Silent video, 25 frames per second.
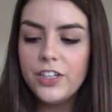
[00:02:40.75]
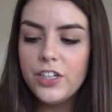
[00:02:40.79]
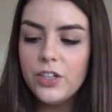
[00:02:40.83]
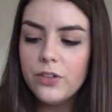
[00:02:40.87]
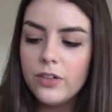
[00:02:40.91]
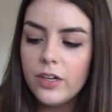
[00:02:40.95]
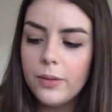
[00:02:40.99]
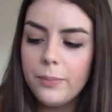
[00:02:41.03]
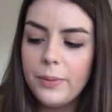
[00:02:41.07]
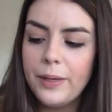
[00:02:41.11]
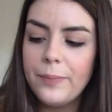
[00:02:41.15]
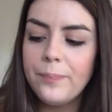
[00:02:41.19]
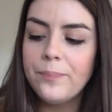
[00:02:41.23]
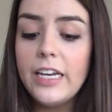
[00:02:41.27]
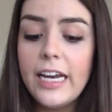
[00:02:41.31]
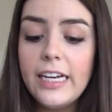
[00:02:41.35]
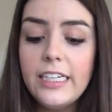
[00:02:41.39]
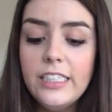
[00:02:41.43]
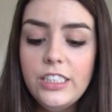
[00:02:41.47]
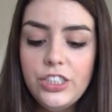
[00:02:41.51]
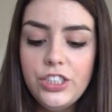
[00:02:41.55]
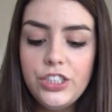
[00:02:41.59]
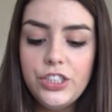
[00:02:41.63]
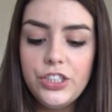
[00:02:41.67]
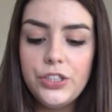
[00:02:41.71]
You know what I mean?
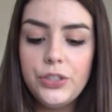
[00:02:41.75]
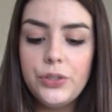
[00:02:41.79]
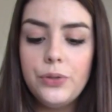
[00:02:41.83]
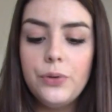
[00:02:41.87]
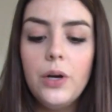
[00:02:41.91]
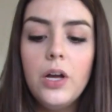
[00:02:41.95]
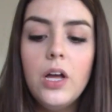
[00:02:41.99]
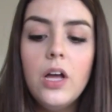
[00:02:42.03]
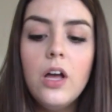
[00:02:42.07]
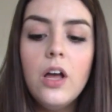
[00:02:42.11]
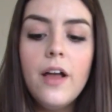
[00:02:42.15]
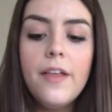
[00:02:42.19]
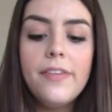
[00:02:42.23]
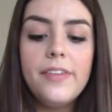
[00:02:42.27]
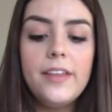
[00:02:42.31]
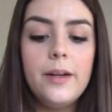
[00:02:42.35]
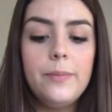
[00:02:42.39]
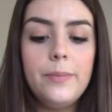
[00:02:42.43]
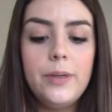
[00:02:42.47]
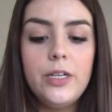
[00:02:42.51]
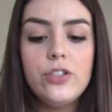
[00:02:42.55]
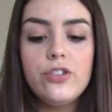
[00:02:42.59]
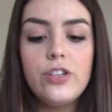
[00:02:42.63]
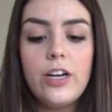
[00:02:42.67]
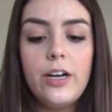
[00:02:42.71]
Next two that I'm
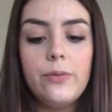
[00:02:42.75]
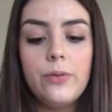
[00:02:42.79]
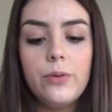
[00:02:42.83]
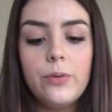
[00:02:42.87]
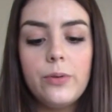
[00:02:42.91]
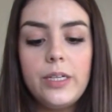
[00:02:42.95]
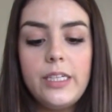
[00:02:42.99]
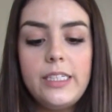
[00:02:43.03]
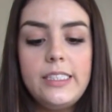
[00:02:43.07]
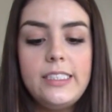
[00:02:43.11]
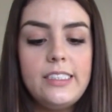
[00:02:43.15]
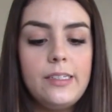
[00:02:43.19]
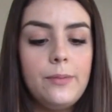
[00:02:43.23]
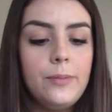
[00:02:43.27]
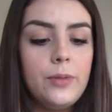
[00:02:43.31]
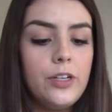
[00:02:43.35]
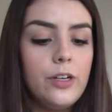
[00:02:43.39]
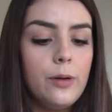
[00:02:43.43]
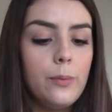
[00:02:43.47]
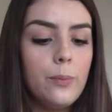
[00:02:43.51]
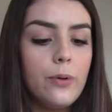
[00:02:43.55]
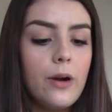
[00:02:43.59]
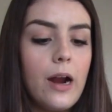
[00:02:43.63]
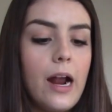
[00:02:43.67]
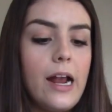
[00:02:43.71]
going to try were really
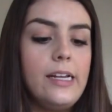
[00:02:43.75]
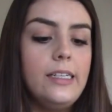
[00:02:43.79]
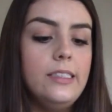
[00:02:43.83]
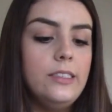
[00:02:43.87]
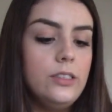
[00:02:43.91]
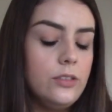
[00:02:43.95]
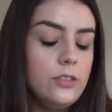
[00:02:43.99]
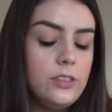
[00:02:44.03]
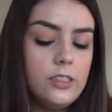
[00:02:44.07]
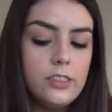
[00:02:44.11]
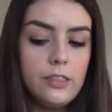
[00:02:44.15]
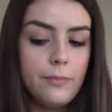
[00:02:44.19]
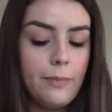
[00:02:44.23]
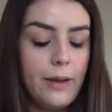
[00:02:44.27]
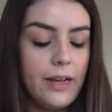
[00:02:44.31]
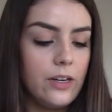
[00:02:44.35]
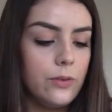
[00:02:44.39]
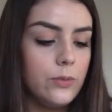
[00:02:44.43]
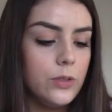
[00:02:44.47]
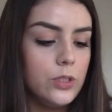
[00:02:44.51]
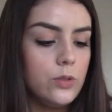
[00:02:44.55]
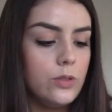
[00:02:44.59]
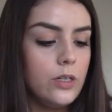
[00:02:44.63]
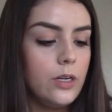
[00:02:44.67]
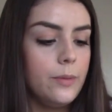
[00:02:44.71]
similar in price. So it doesn't matter
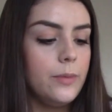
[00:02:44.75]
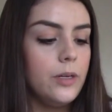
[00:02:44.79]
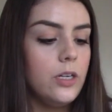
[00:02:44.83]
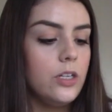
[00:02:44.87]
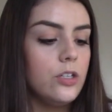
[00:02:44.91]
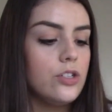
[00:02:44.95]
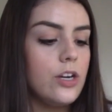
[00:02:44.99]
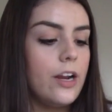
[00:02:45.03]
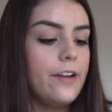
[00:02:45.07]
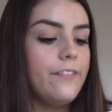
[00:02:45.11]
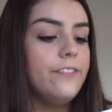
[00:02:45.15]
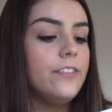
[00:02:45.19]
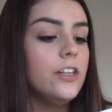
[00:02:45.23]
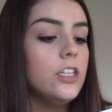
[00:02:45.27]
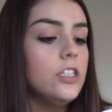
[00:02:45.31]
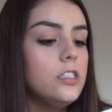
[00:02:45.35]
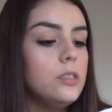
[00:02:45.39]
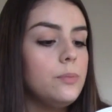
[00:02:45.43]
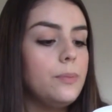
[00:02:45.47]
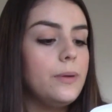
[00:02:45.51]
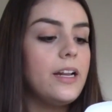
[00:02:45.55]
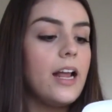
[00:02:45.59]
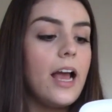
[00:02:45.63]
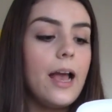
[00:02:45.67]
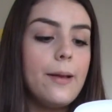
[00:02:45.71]
which one I'm going to try
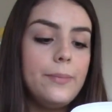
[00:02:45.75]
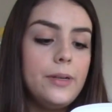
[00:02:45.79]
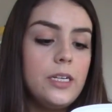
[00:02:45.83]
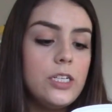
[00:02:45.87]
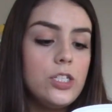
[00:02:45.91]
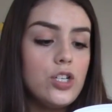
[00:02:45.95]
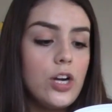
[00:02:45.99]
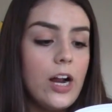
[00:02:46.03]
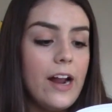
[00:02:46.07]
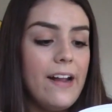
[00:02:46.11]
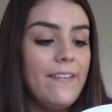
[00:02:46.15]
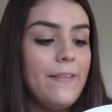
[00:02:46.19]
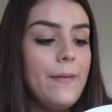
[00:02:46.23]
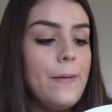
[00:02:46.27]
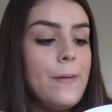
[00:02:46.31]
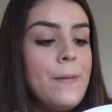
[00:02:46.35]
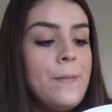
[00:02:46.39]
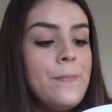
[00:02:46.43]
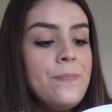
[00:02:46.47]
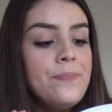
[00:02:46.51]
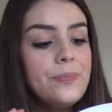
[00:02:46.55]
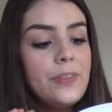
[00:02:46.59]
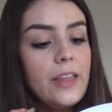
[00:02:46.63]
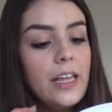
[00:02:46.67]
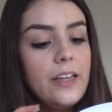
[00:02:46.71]
first. But I'm going to try
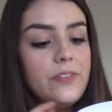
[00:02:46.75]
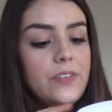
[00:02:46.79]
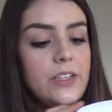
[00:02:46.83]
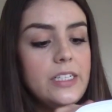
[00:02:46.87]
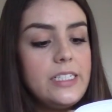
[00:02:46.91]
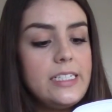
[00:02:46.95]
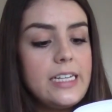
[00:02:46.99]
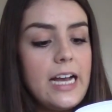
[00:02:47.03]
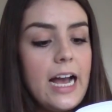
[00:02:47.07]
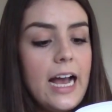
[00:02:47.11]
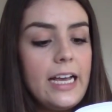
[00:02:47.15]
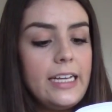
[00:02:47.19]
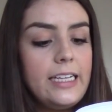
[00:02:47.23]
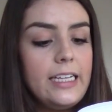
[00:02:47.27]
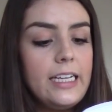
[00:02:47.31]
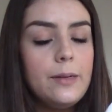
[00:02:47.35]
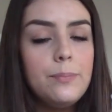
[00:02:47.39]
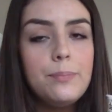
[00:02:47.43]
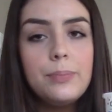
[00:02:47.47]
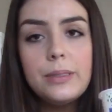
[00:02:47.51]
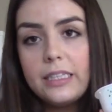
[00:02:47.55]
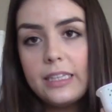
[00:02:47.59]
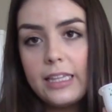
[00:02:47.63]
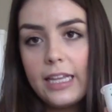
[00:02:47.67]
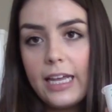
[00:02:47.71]
the
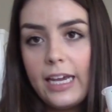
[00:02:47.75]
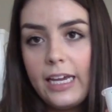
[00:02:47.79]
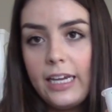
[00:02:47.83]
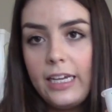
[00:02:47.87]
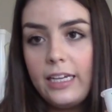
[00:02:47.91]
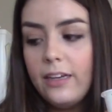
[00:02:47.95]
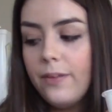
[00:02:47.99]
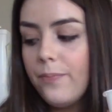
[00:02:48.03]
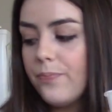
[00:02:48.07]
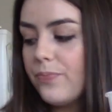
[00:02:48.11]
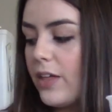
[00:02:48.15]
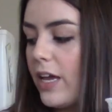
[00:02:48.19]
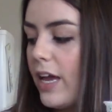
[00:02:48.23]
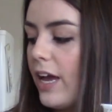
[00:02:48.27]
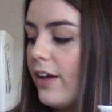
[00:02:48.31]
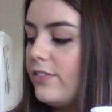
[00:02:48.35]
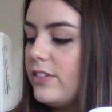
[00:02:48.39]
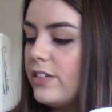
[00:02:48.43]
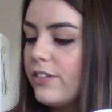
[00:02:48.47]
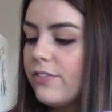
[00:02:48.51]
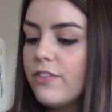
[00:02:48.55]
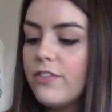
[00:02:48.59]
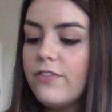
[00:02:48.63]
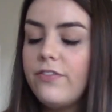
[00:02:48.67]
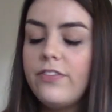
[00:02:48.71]
Daiya Plain. They have
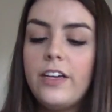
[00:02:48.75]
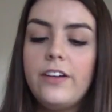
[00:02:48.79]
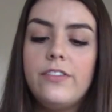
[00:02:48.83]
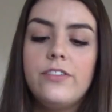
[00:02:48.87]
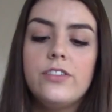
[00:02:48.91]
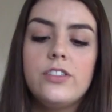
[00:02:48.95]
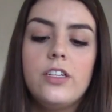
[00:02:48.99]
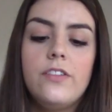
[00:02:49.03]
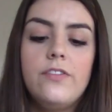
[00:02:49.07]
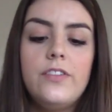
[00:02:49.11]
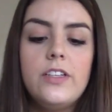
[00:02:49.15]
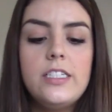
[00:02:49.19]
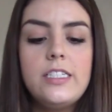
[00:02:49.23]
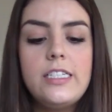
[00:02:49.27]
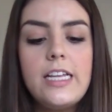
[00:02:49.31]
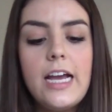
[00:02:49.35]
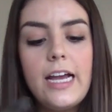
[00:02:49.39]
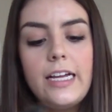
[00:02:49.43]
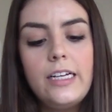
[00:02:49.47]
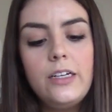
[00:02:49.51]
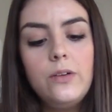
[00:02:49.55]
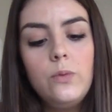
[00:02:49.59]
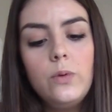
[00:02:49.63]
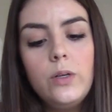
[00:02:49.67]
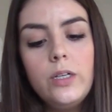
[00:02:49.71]
different flavors of this
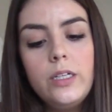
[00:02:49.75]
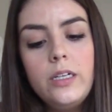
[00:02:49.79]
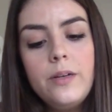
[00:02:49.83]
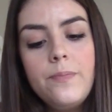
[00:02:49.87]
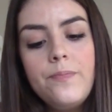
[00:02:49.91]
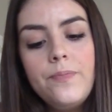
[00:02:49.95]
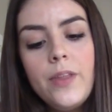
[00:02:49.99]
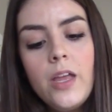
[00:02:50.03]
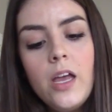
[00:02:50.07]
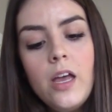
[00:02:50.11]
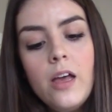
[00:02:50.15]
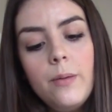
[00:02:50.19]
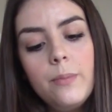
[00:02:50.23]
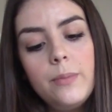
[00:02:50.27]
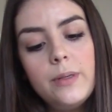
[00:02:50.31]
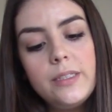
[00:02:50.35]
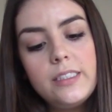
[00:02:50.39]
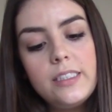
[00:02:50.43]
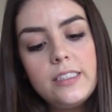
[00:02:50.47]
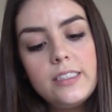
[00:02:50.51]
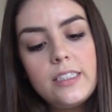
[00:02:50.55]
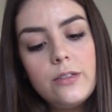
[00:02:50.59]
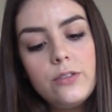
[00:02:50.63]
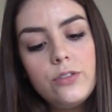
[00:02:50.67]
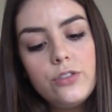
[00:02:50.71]
Daiya one. But
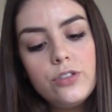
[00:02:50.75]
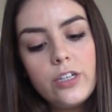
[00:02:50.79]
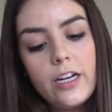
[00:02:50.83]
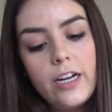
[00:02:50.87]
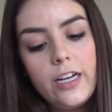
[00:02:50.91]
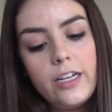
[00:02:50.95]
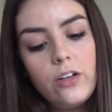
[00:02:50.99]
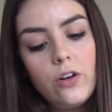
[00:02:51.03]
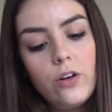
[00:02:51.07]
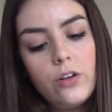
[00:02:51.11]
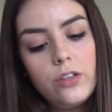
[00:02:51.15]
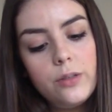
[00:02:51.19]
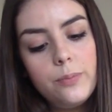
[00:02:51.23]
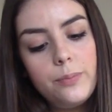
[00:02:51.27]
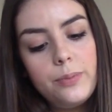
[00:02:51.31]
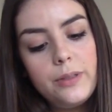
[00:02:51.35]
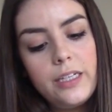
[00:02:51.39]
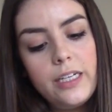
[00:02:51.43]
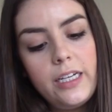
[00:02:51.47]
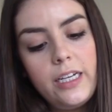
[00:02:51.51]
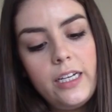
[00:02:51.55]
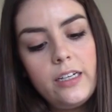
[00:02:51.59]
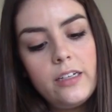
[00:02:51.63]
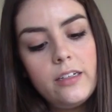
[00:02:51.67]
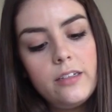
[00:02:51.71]
since I was trying all the
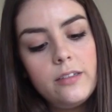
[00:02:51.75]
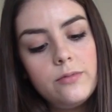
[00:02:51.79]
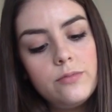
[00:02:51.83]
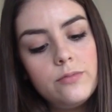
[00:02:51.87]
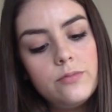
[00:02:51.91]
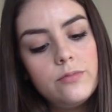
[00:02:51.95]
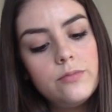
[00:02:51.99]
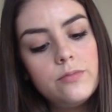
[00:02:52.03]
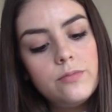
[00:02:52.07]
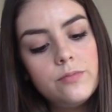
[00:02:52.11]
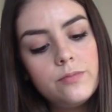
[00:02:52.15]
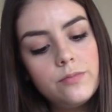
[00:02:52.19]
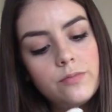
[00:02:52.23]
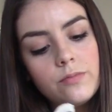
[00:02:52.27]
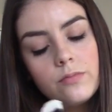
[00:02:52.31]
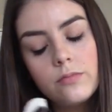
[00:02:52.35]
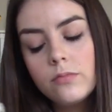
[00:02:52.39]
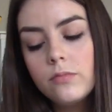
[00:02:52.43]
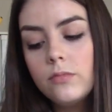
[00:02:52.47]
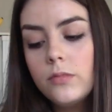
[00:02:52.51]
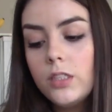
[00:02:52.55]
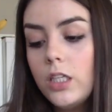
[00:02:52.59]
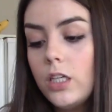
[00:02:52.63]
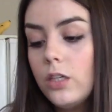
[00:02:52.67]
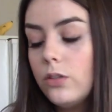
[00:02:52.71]
plain, I'm,
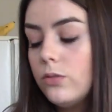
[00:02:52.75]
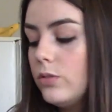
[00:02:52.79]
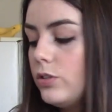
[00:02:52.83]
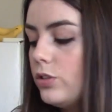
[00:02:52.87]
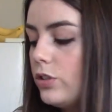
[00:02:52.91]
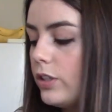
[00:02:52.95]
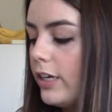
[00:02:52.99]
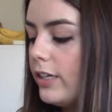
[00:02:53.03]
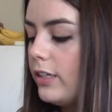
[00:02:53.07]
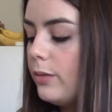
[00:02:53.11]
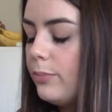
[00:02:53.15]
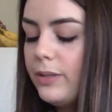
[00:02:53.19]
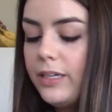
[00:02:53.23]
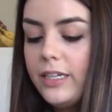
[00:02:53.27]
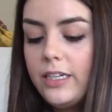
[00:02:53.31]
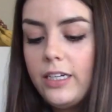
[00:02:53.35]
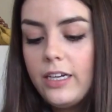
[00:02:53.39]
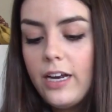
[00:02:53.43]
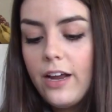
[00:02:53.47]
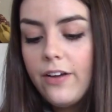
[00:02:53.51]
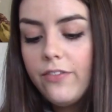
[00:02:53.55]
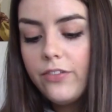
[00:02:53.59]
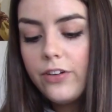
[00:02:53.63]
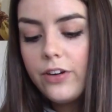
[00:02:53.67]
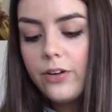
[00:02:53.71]
you know, I was trying the plain
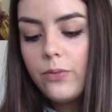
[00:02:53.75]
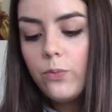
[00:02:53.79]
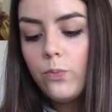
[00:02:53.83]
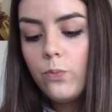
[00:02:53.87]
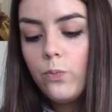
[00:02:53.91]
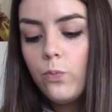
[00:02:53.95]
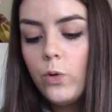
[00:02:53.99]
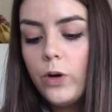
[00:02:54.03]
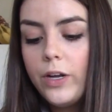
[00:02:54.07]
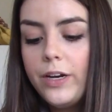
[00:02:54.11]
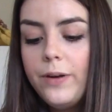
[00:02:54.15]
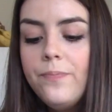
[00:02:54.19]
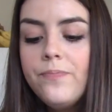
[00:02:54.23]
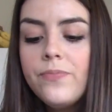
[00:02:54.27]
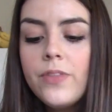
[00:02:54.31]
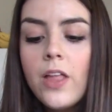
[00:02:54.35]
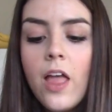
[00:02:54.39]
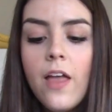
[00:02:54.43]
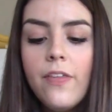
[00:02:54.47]
in every one.